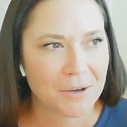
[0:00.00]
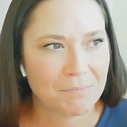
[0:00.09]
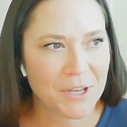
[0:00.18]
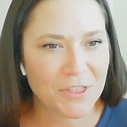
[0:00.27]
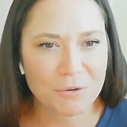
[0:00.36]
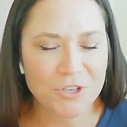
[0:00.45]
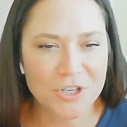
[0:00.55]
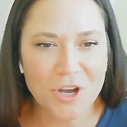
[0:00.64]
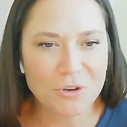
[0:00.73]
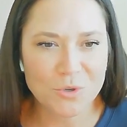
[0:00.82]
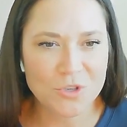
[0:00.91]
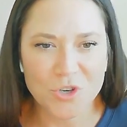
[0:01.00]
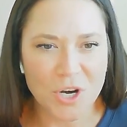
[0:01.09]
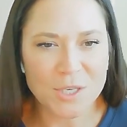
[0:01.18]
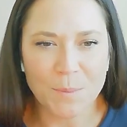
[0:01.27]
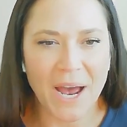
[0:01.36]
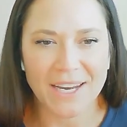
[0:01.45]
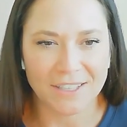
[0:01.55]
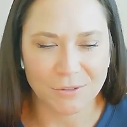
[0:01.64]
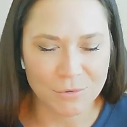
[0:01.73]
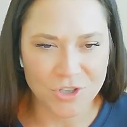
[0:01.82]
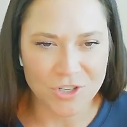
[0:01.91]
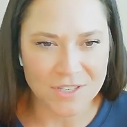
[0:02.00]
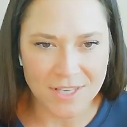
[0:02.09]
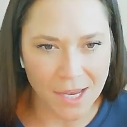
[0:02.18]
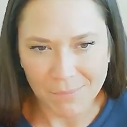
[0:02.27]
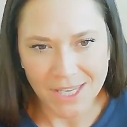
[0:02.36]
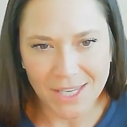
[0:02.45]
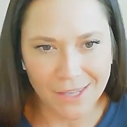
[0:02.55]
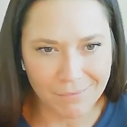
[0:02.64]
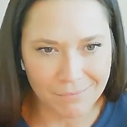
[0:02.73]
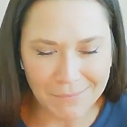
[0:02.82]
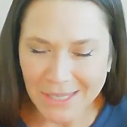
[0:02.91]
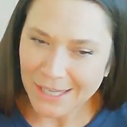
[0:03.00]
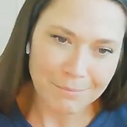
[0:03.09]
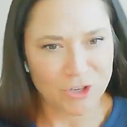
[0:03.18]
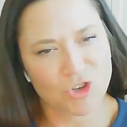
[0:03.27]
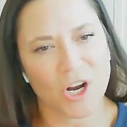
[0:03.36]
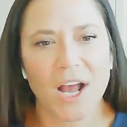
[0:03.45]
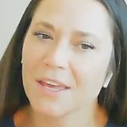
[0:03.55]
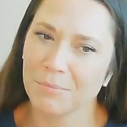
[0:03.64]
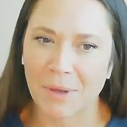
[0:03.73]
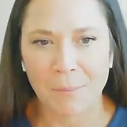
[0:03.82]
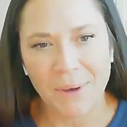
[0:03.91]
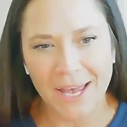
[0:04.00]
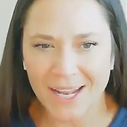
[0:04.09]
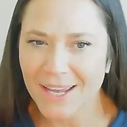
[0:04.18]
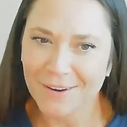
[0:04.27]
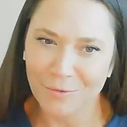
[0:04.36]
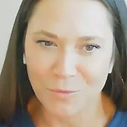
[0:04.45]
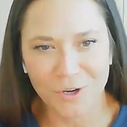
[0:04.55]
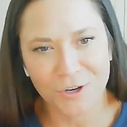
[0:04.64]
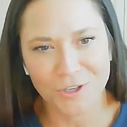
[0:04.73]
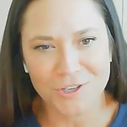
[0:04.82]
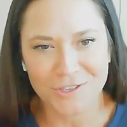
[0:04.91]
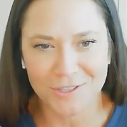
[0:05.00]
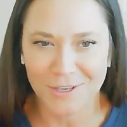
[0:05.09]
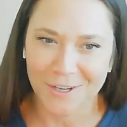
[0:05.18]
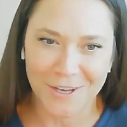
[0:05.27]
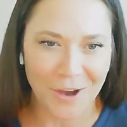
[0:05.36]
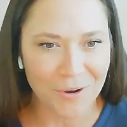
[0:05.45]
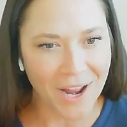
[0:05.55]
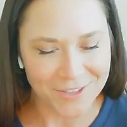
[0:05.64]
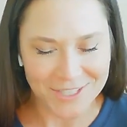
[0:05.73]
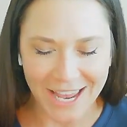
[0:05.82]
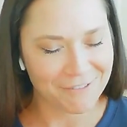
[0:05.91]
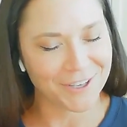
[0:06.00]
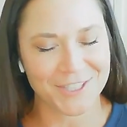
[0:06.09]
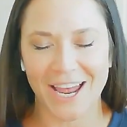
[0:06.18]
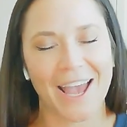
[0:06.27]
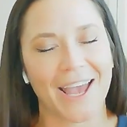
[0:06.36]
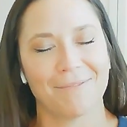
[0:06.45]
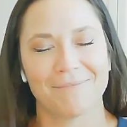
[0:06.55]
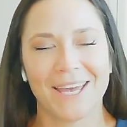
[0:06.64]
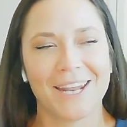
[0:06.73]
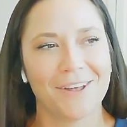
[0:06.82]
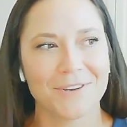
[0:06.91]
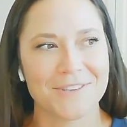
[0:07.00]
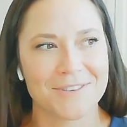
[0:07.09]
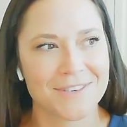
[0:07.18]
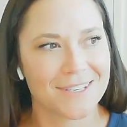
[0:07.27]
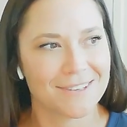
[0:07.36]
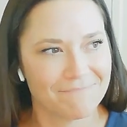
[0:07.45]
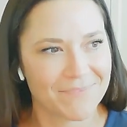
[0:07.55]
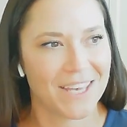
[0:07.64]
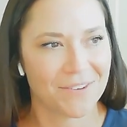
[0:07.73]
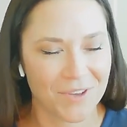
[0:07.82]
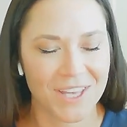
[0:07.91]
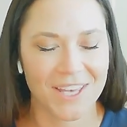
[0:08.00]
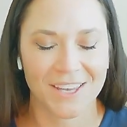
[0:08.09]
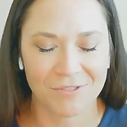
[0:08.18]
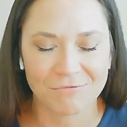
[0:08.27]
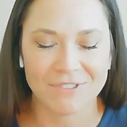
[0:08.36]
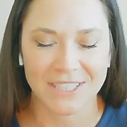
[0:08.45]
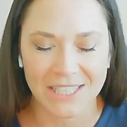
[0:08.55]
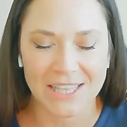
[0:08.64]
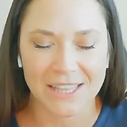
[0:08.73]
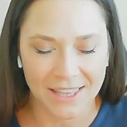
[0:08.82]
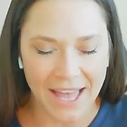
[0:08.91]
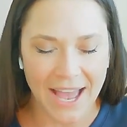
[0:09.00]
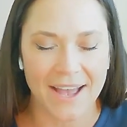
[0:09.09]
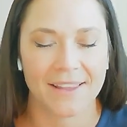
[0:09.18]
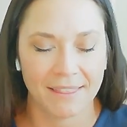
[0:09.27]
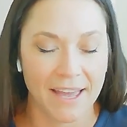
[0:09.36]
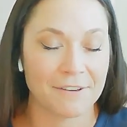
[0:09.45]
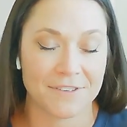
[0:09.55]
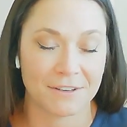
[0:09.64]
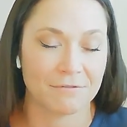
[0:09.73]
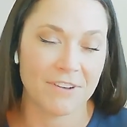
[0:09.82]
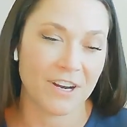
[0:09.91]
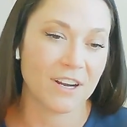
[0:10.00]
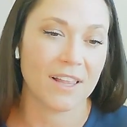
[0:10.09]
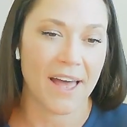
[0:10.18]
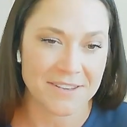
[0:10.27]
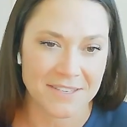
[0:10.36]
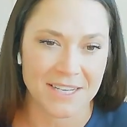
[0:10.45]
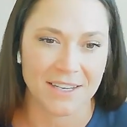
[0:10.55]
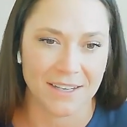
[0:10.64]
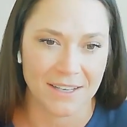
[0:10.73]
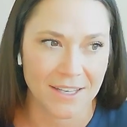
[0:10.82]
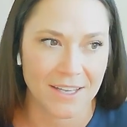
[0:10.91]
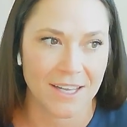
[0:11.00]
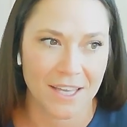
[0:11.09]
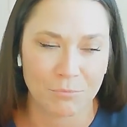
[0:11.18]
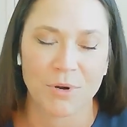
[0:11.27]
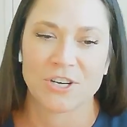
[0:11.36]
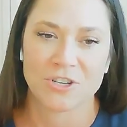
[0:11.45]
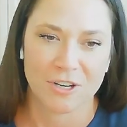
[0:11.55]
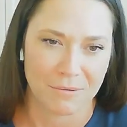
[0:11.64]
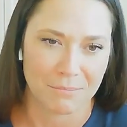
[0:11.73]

but there was no stress behind it. It was just like me and my truck and my buddy, and we were just going out to have a good time. And it really left a very lasting impression on